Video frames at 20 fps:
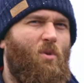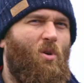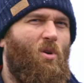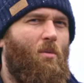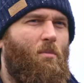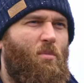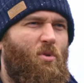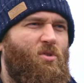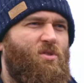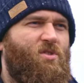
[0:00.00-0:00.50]

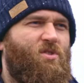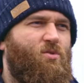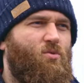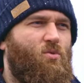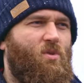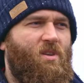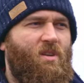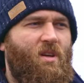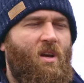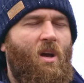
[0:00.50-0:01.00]
or Burn
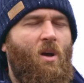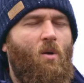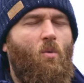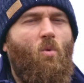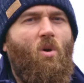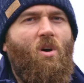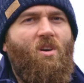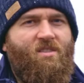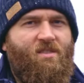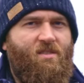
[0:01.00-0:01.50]
Stewart
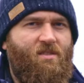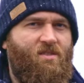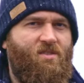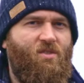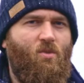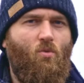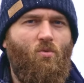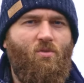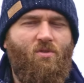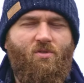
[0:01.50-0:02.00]
was
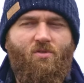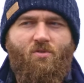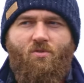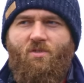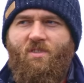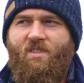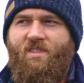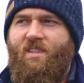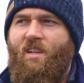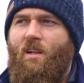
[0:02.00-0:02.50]
sold to
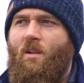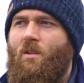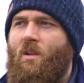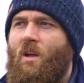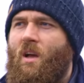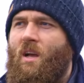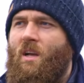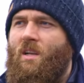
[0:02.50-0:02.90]
Distel.